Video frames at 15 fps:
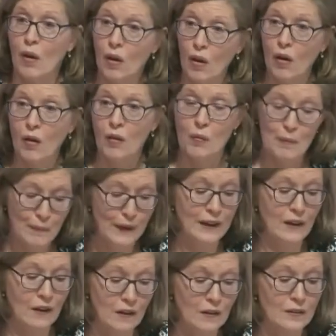all my
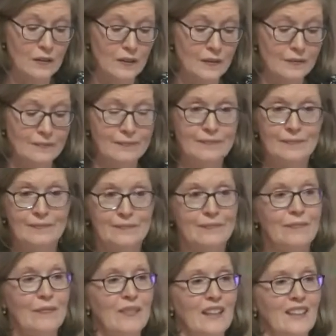heart.
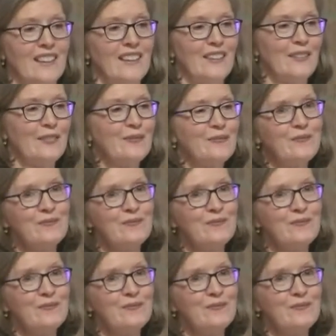Thank you.